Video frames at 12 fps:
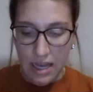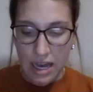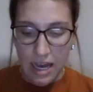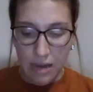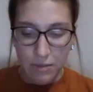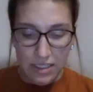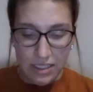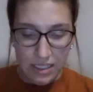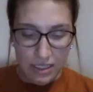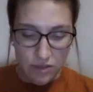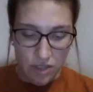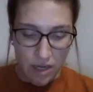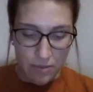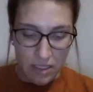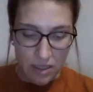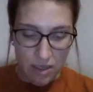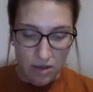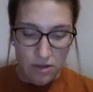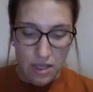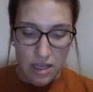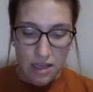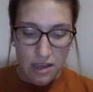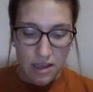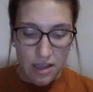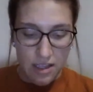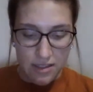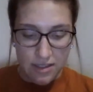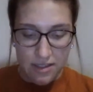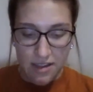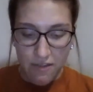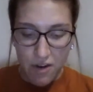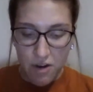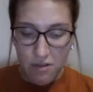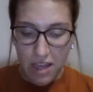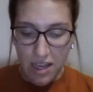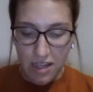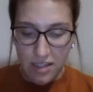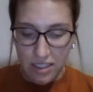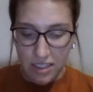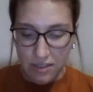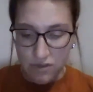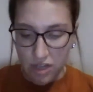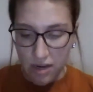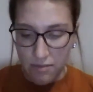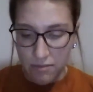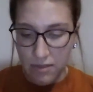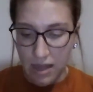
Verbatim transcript: I wasn't eavesdropping now. It's never okay to eavesdrop.